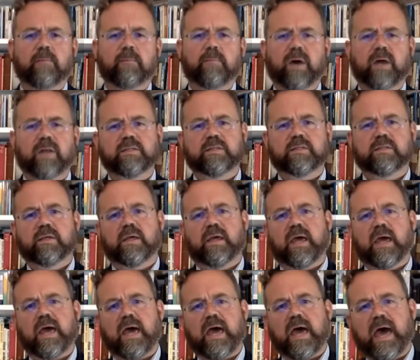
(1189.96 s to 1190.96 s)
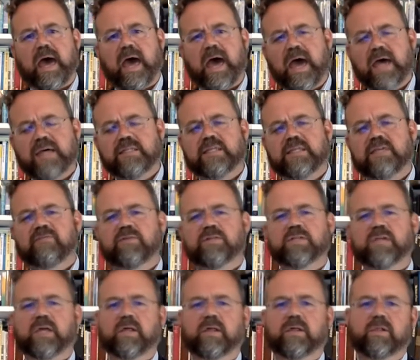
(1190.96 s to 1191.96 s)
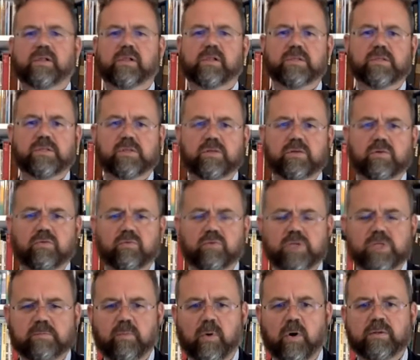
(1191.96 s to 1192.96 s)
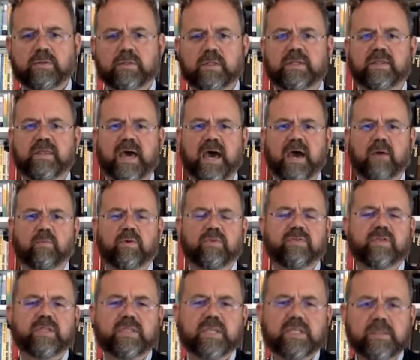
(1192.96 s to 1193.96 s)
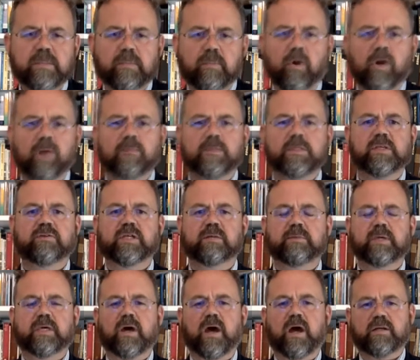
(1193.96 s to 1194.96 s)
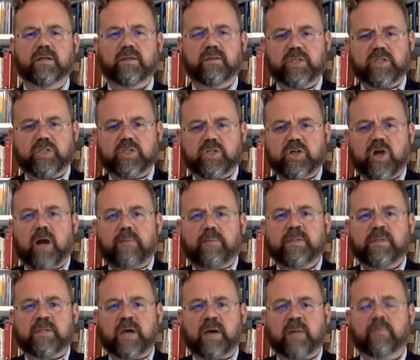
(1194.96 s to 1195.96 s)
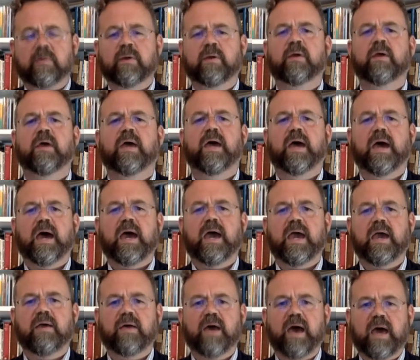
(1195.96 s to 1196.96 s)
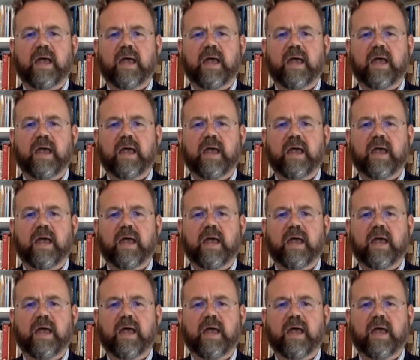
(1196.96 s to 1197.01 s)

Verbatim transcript: But as evangelicals responded to that with the disappointments of Jimmy Carter, they sharpened up uh,